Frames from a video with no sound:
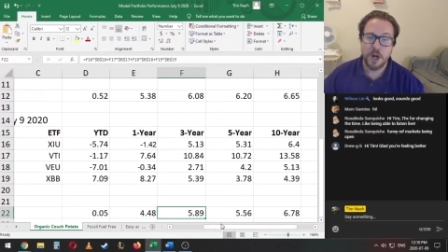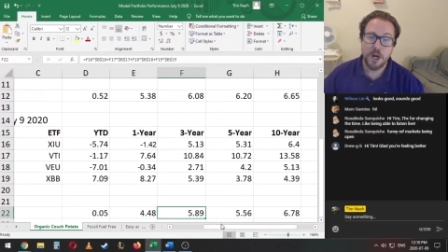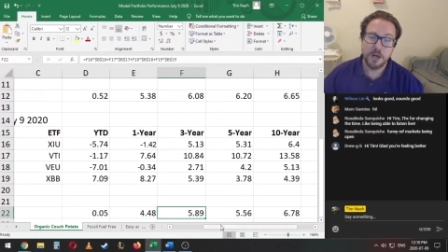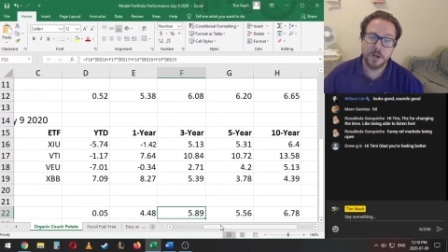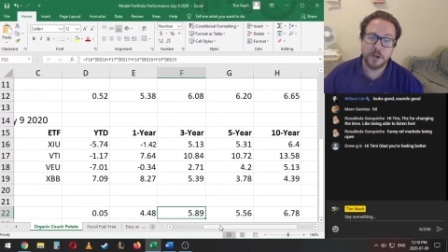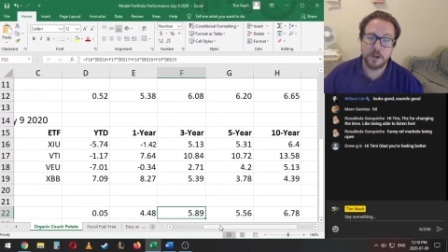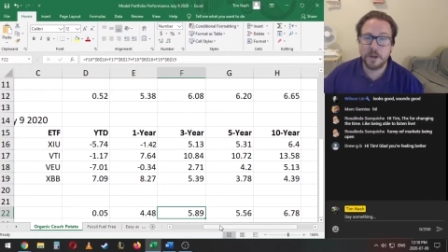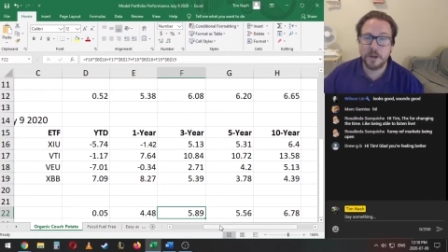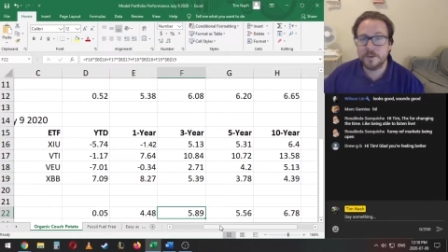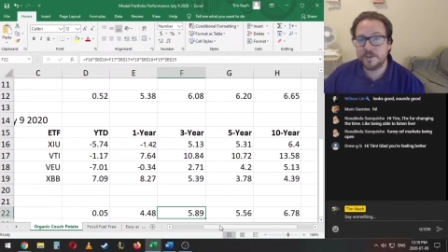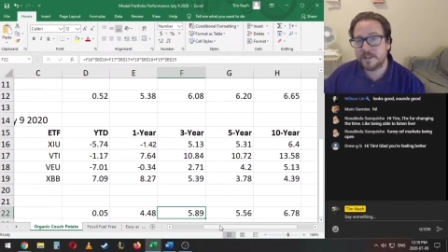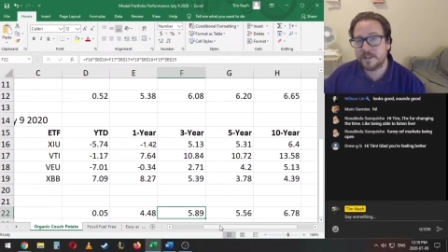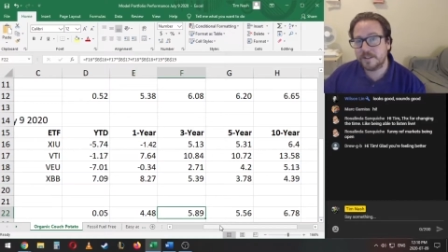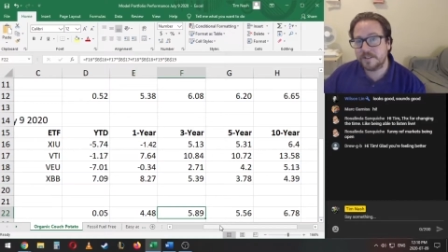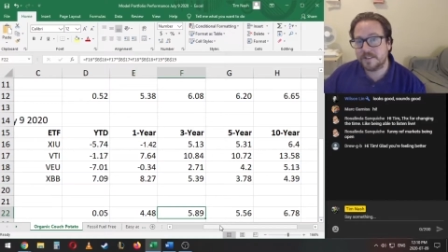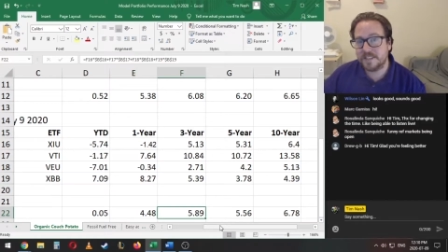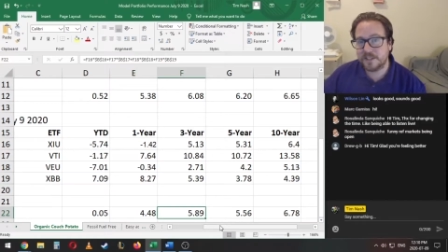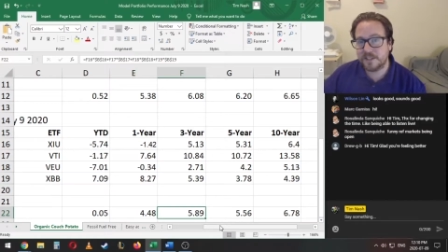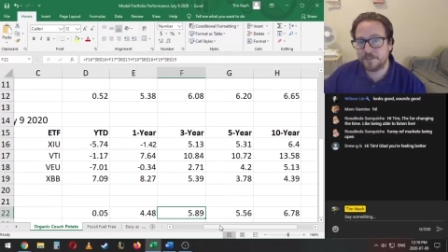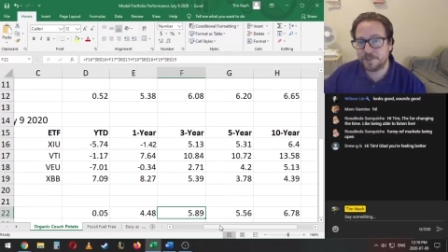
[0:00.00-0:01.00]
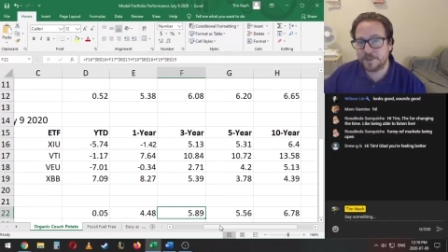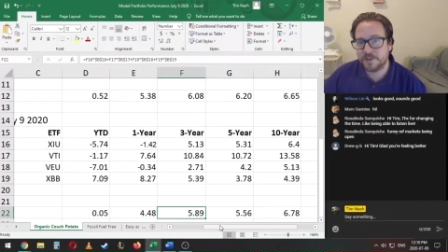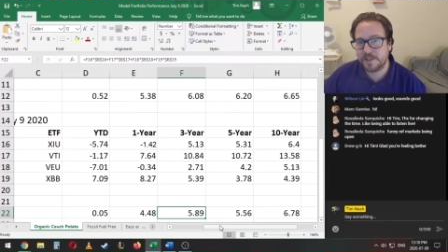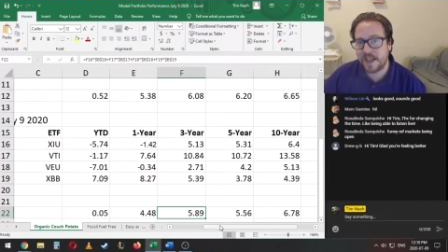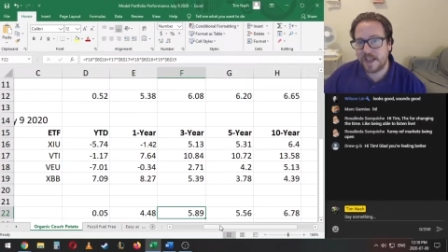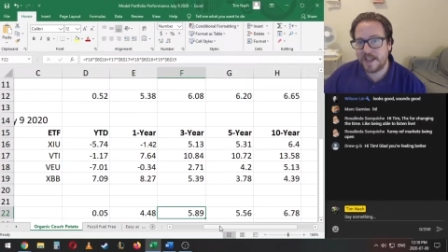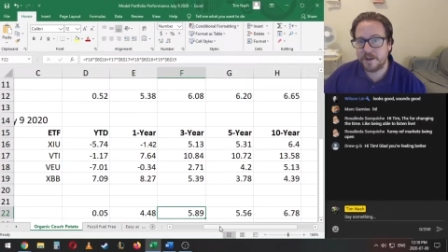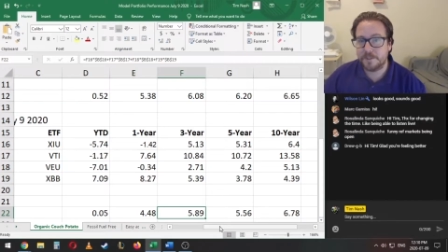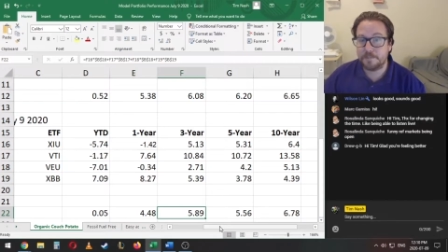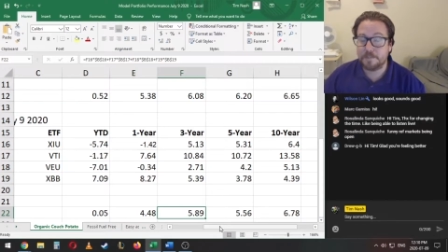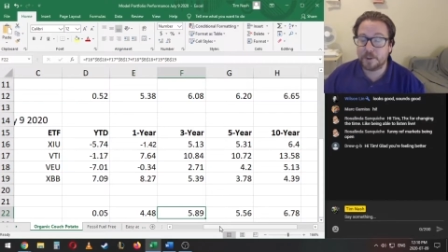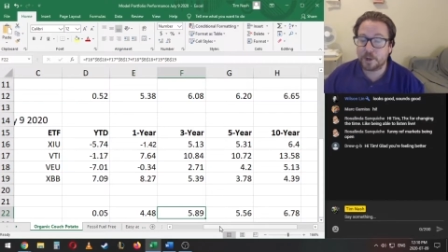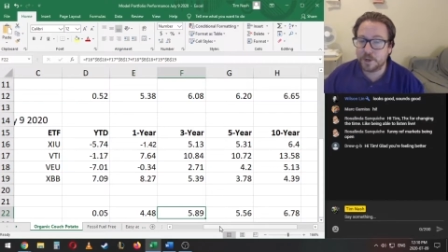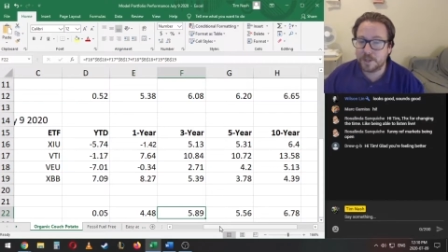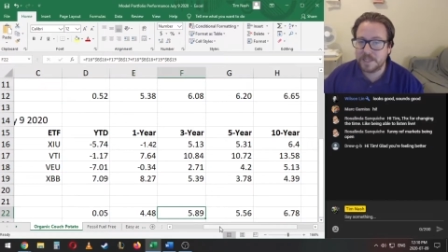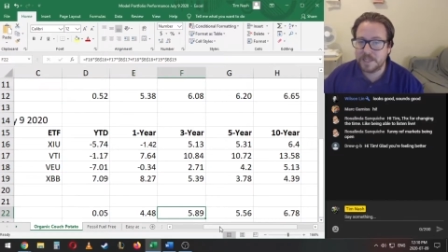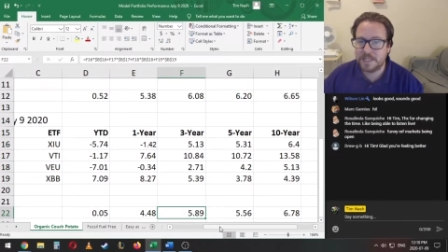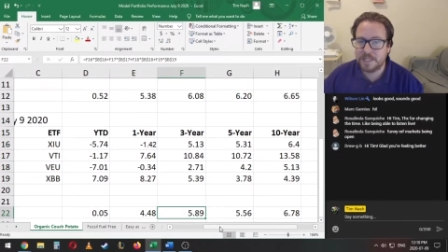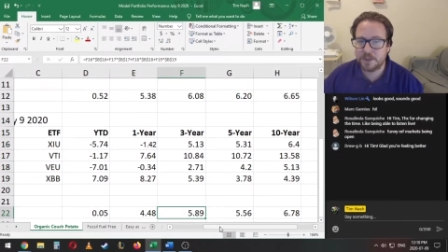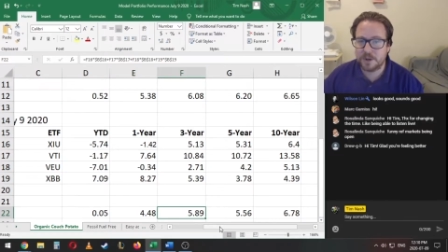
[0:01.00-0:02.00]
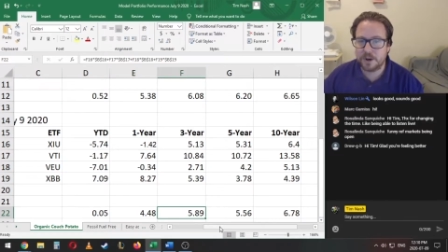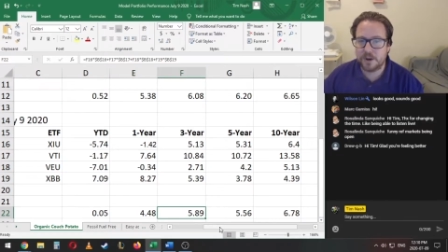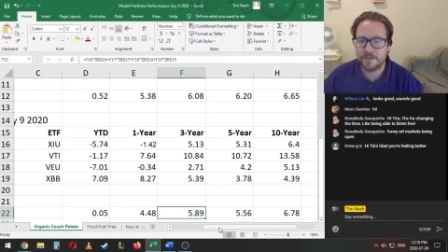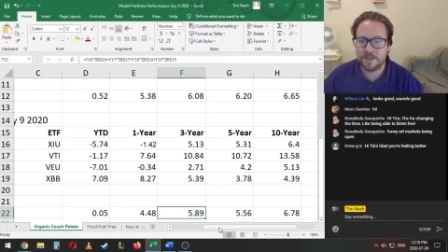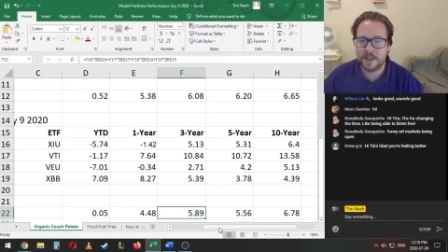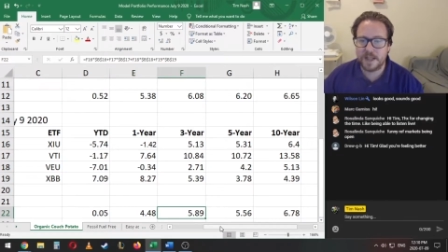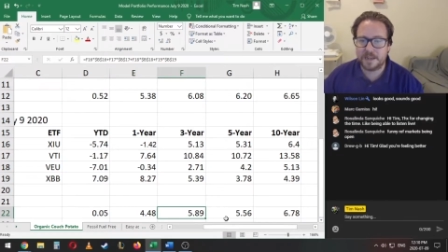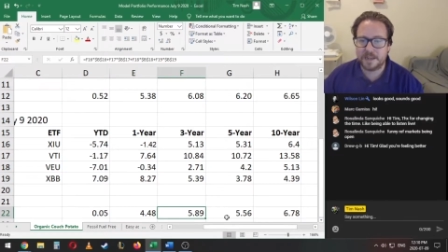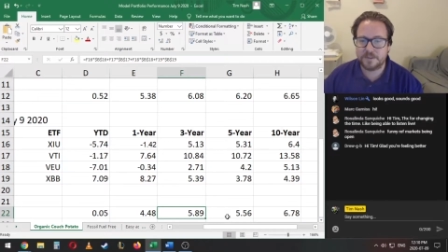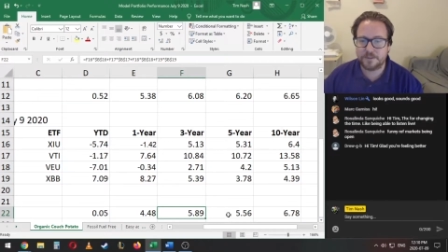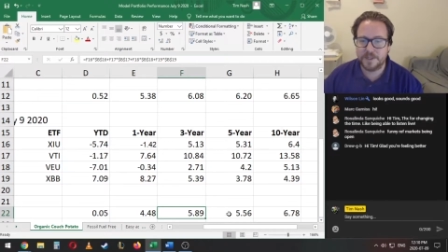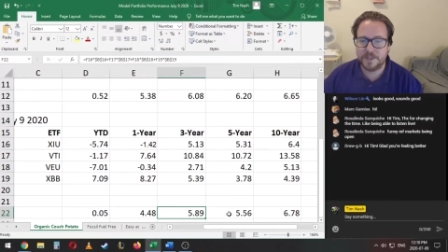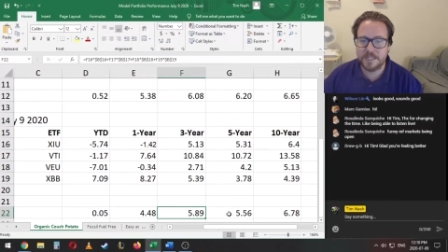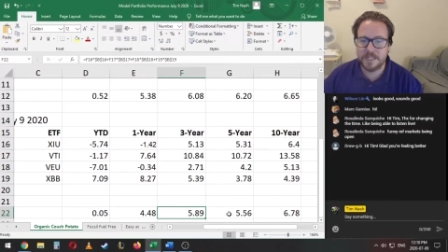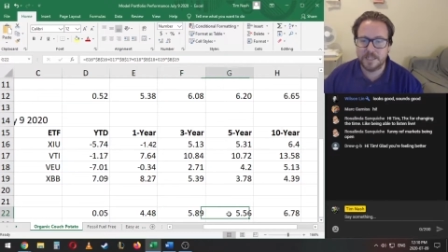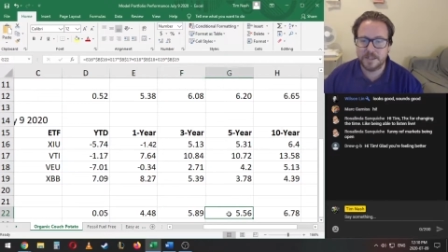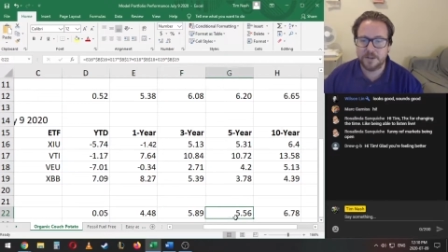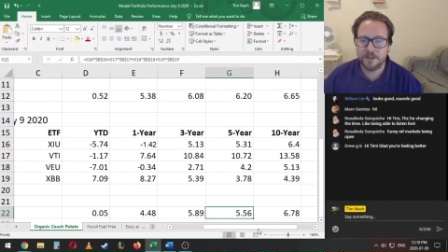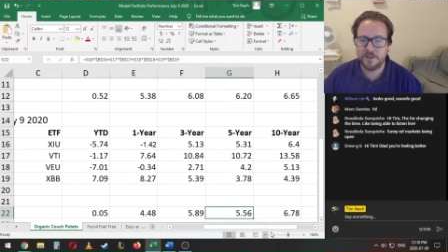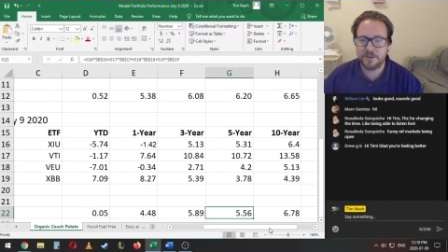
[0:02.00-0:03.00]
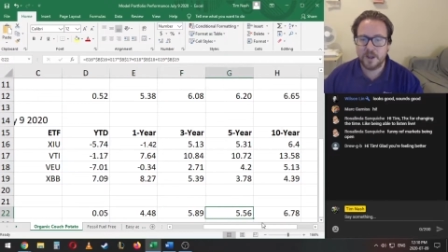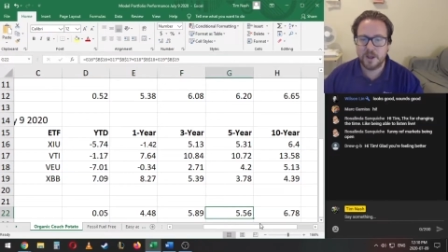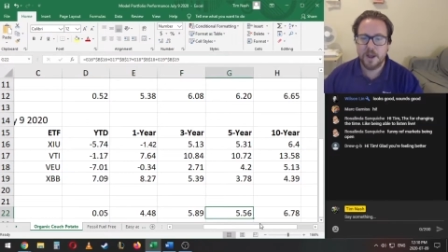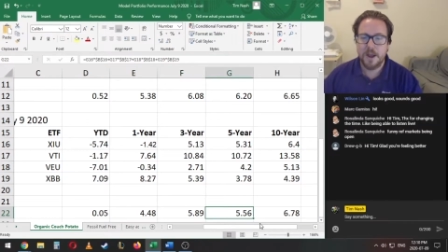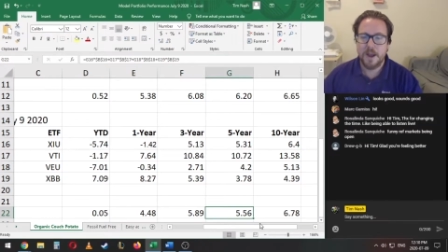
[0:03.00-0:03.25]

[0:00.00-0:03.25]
close to 6% per year over the last 3 years,